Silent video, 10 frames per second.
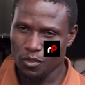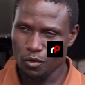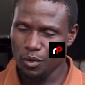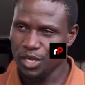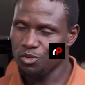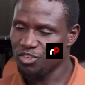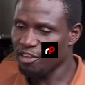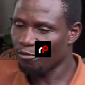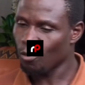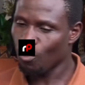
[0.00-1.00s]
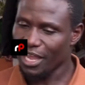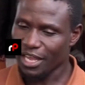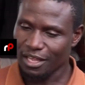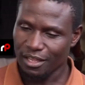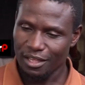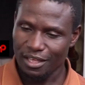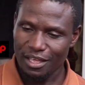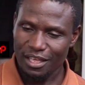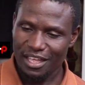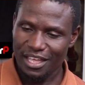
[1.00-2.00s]
When you drive from work
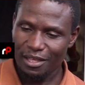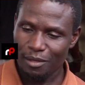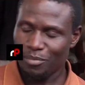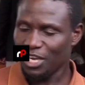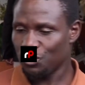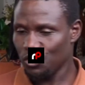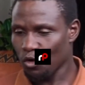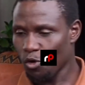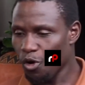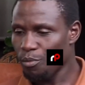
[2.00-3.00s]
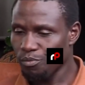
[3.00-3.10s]
uh, back to your home,